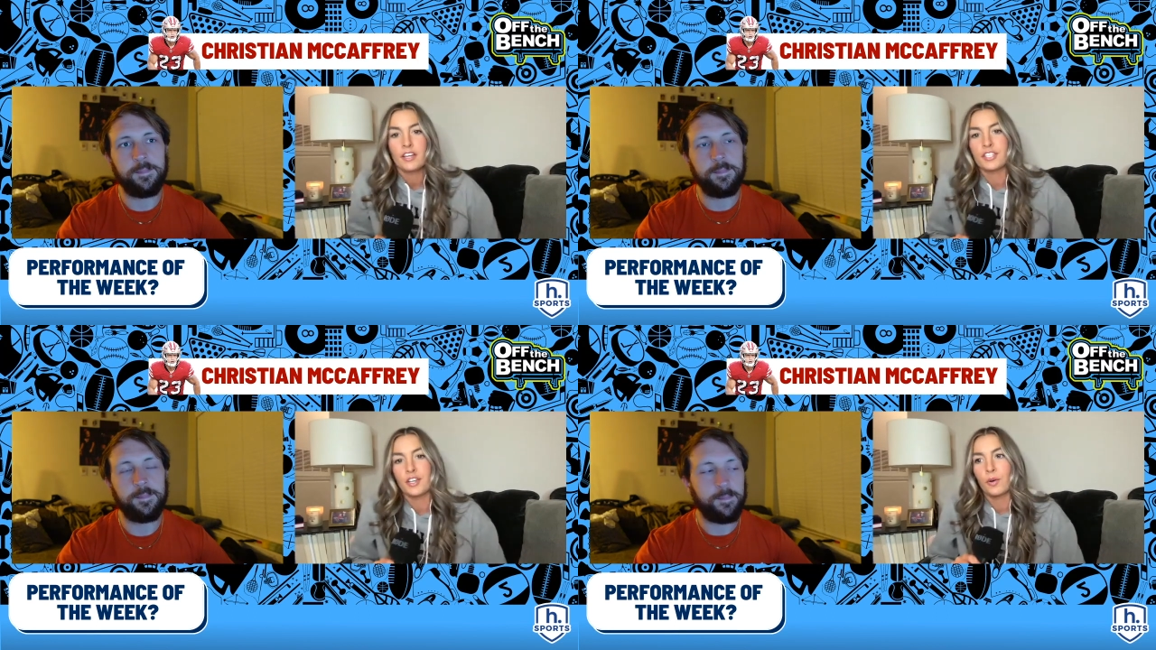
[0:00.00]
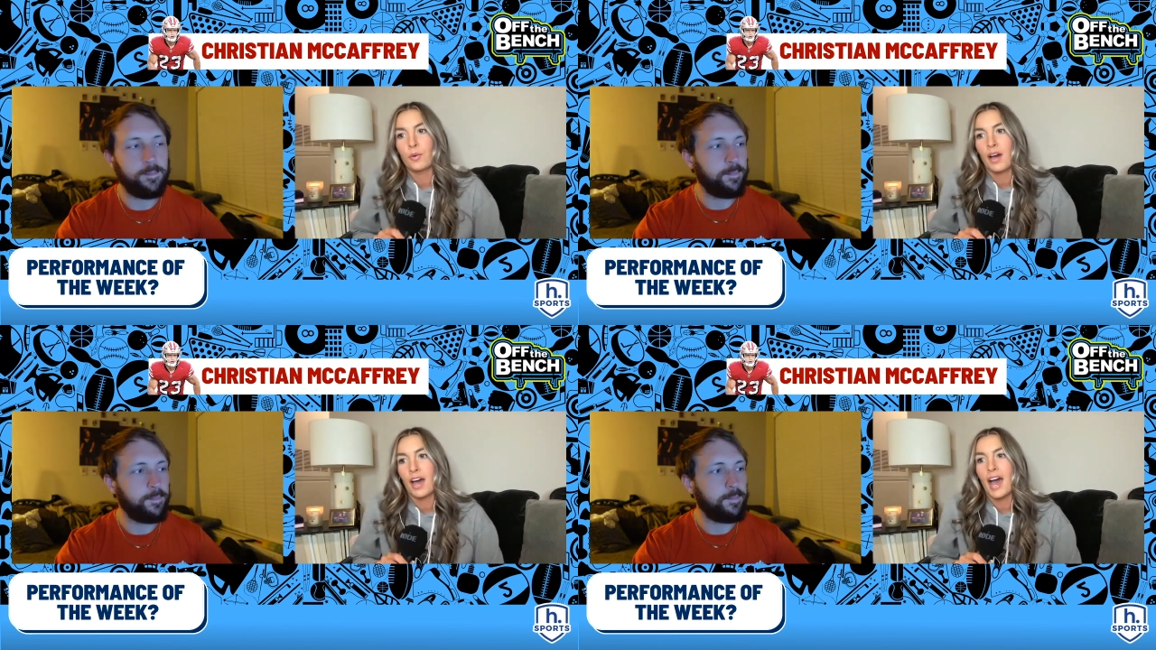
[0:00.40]

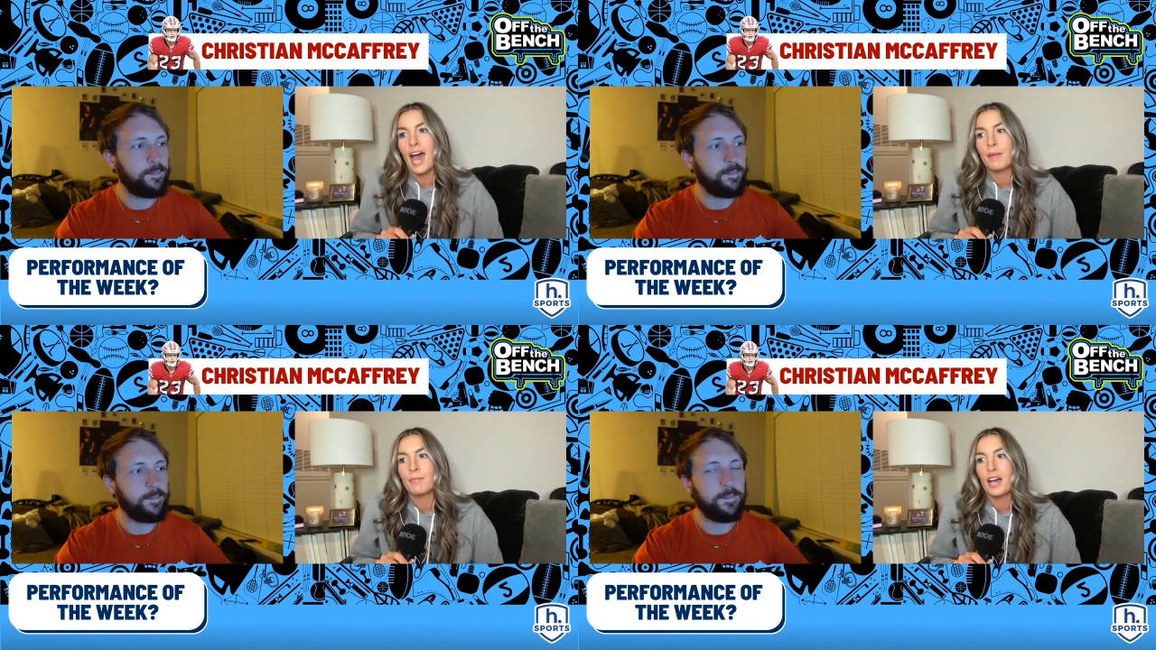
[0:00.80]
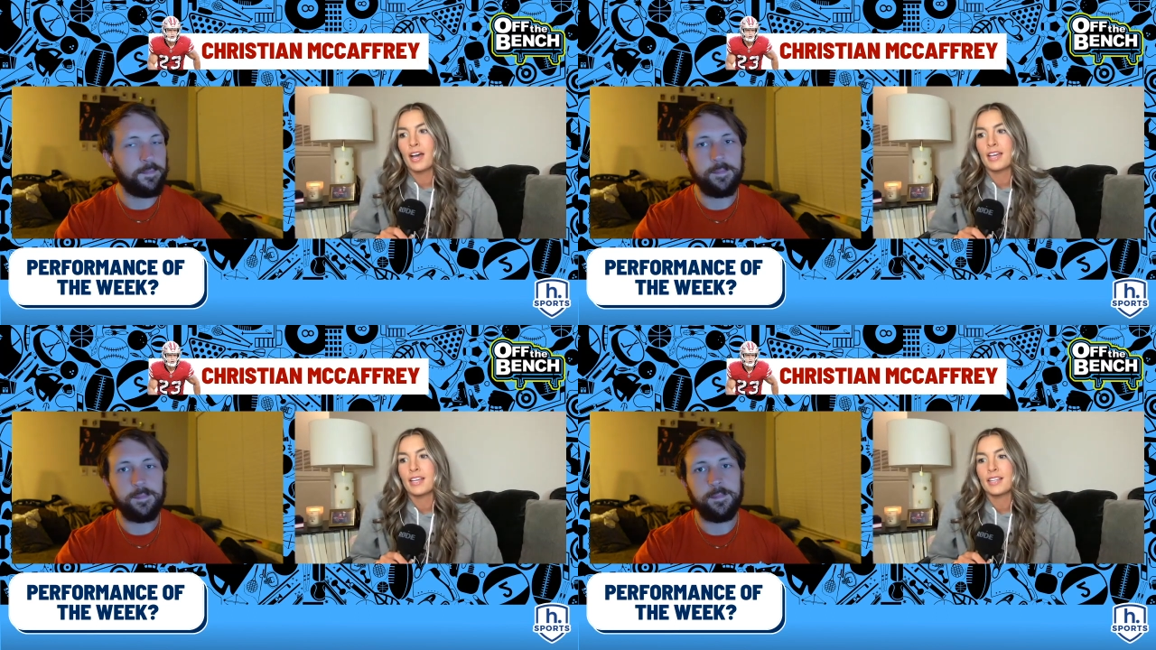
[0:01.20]
Speaker 1: So I'm
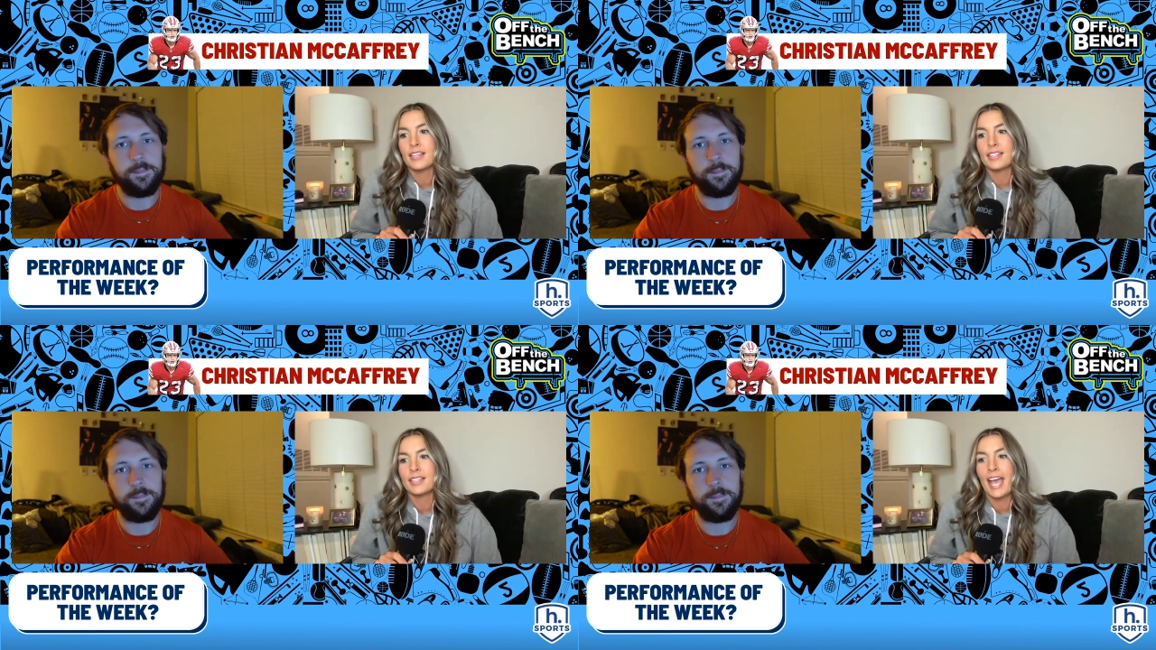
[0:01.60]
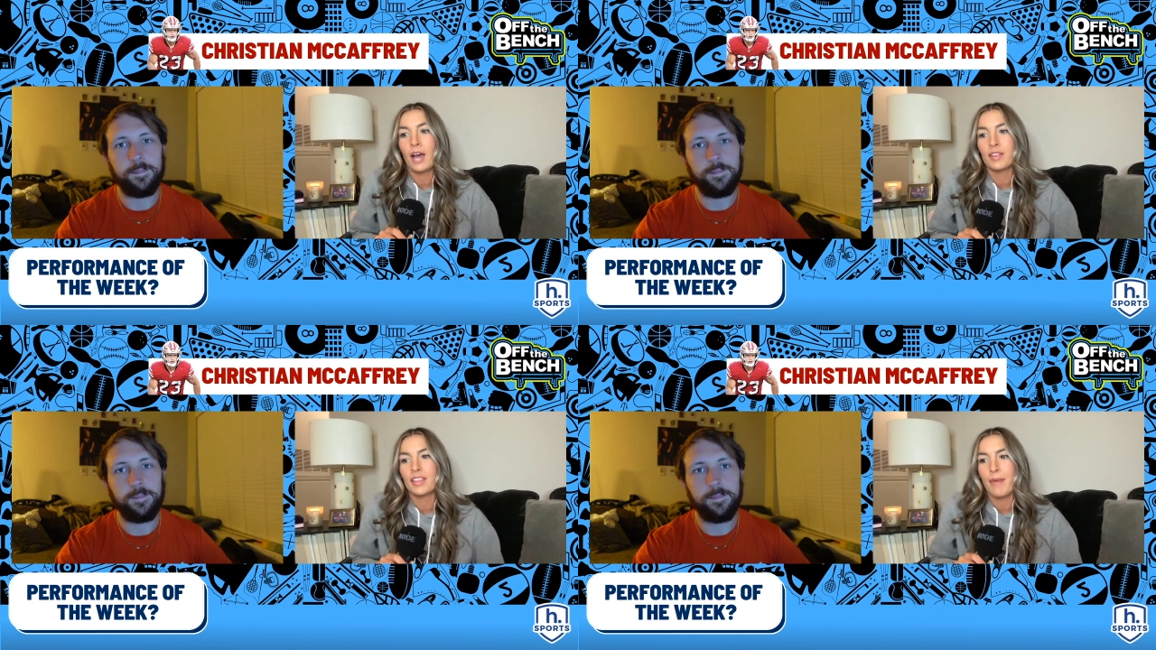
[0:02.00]
not
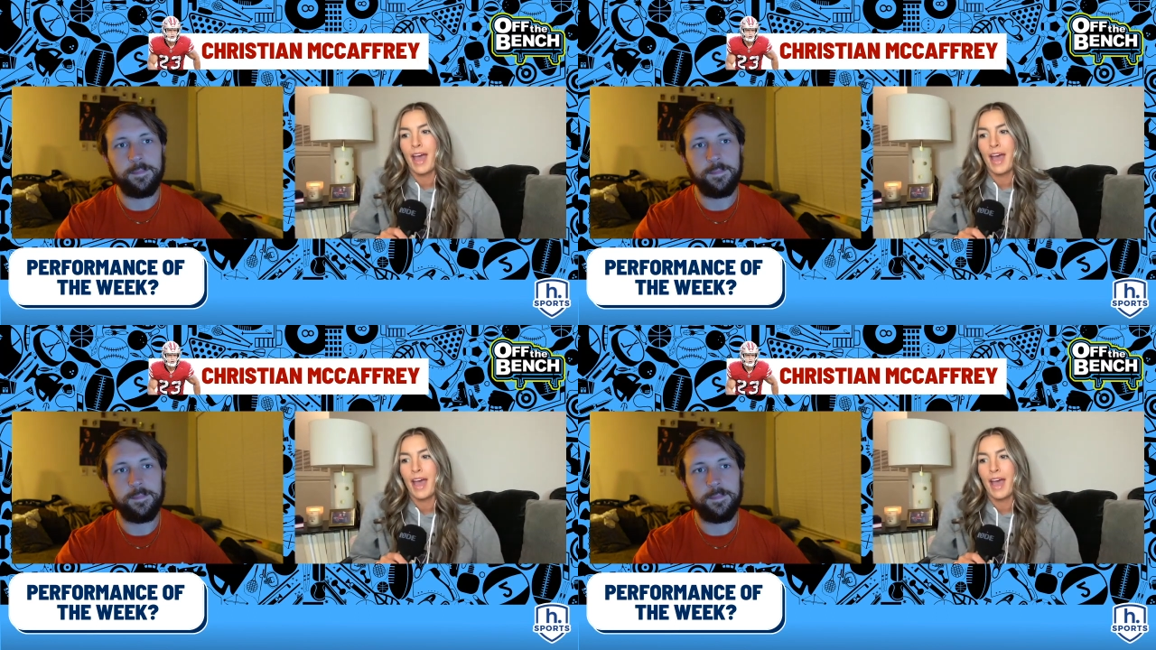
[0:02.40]
counting them